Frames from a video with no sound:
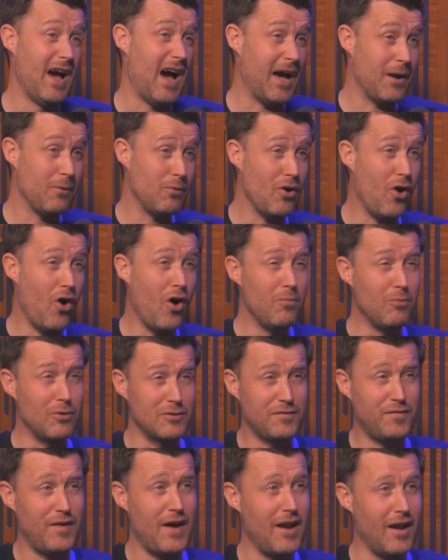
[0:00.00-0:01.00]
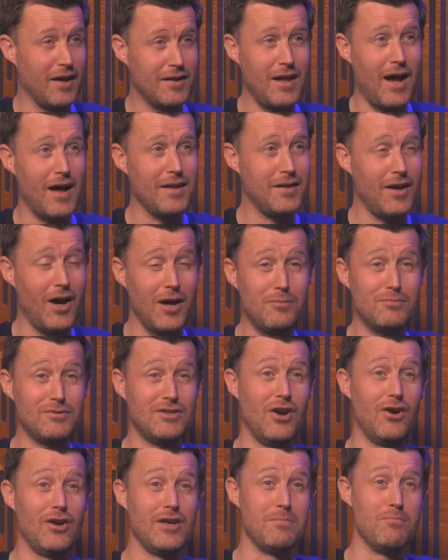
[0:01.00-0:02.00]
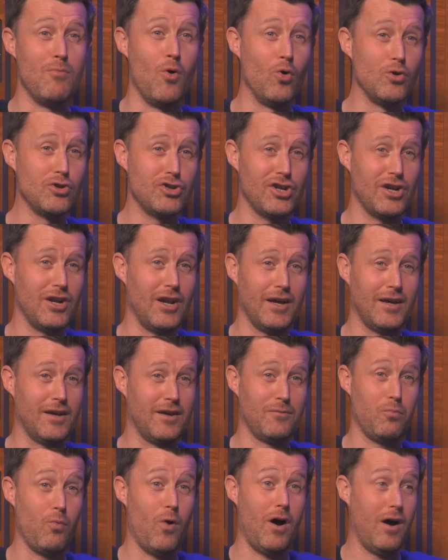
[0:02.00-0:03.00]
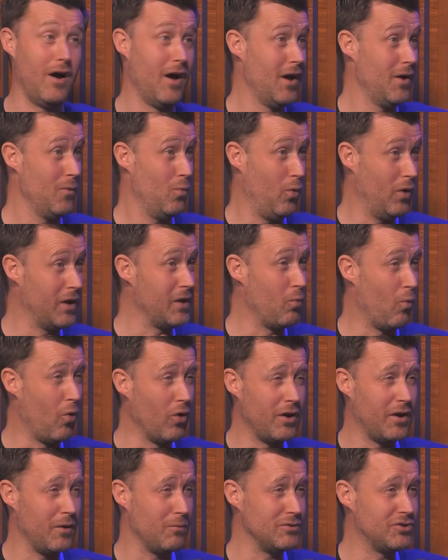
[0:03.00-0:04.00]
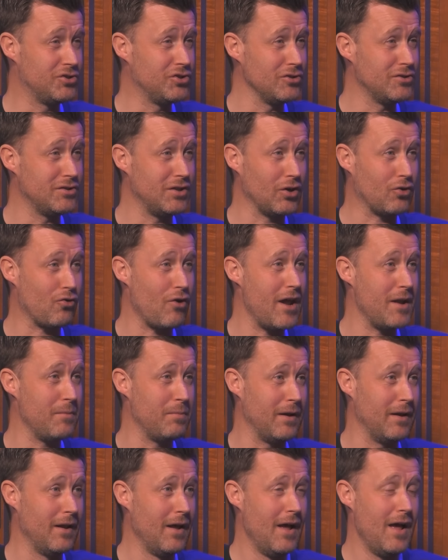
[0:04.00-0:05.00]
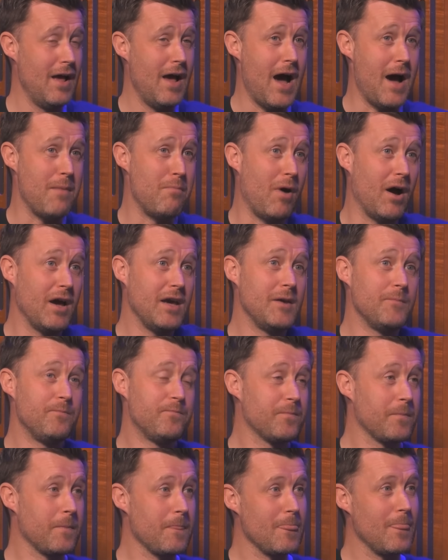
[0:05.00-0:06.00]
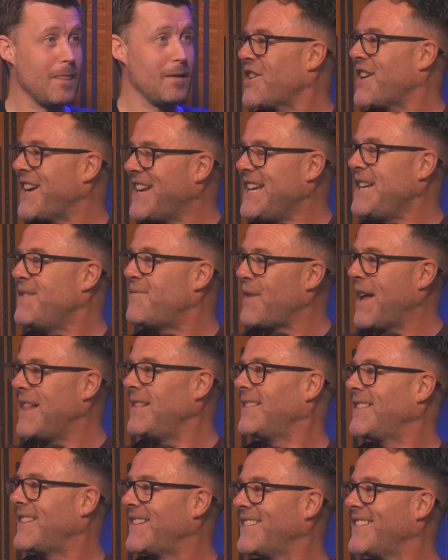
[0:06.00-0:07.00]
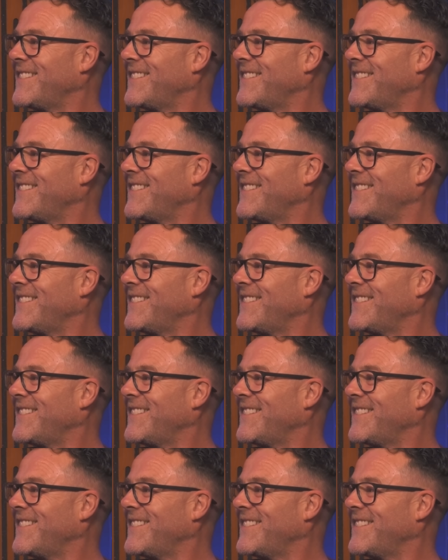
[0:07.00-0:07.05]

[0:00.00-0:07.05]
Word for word: and it almost felt like that. The I was nearly emotional, like what when he won it, it was just incredible. And you my, imagine the pressure he felt.